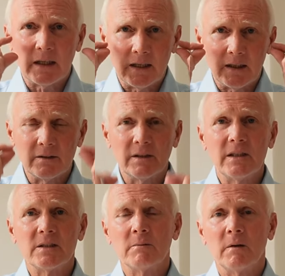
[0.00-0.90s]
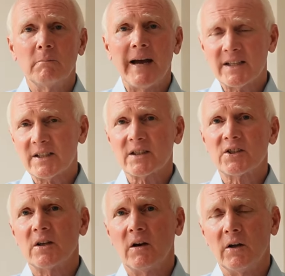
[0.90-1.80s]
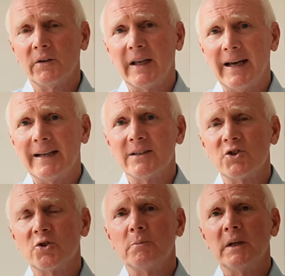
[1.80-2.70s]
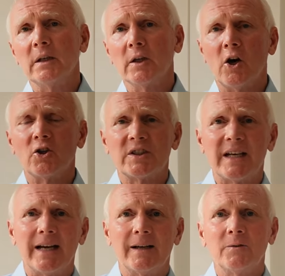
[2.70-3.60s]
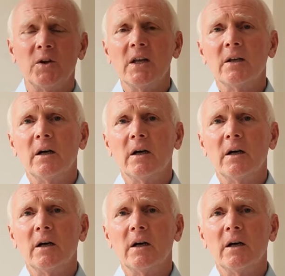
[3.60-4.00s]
uh, these masks on and to be locked down,